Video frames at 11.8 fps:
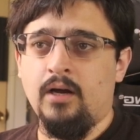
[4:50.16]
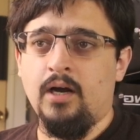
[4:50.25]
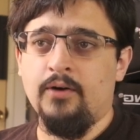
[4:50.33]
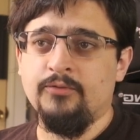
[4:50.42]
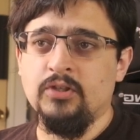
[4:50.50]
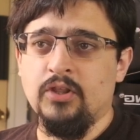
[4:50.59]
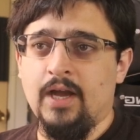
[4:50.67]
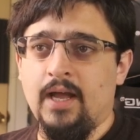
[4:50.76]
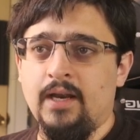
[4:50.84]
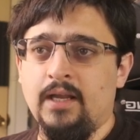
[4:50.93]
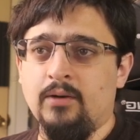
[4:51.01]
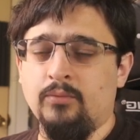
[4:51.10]
After
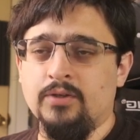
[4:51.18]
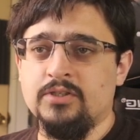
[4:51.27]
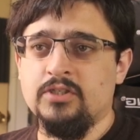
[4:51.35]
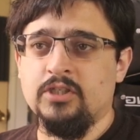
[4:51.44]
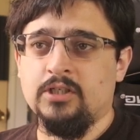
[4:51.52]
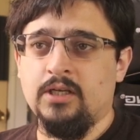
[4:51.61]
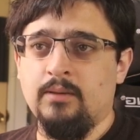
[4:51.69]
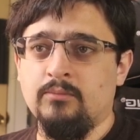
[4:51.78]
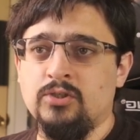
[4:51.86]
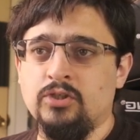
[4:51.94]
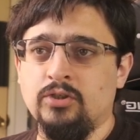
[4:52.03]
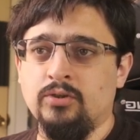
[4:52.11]
that, it was time
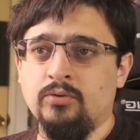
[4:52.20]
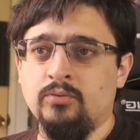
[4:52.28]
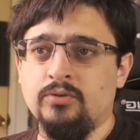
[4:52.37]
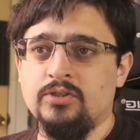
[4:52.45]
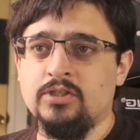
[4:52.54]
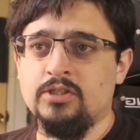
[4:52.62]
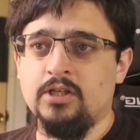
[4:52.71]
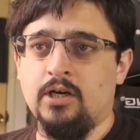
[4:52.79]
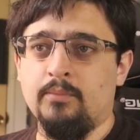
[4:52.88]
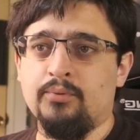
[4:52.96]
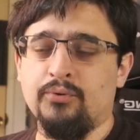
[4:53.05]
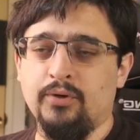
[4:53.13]
to
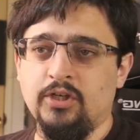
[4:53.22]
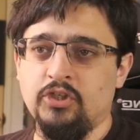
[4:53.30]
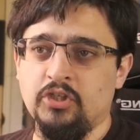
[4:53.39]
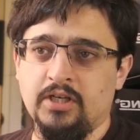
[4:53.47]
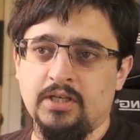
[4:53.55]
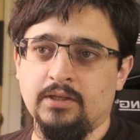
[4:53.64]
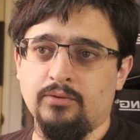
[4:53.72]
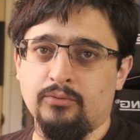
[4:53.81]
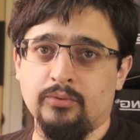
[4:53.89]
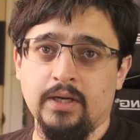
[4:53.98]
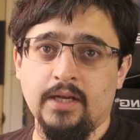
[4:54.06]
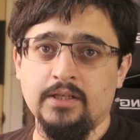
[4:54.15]
start pre-shading the
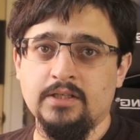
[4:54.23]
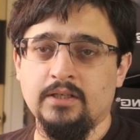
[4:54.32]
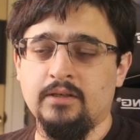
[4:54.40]
red.